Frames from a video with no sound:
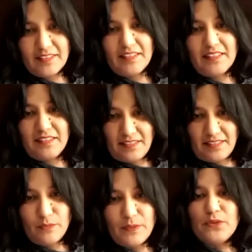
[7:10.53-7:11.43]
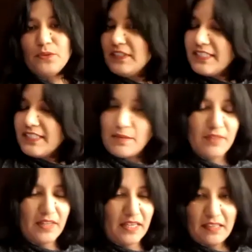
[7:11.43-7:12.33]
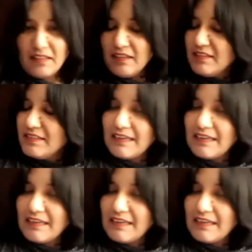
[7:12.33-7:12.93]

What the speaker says: Yes, we do the same thing, exactly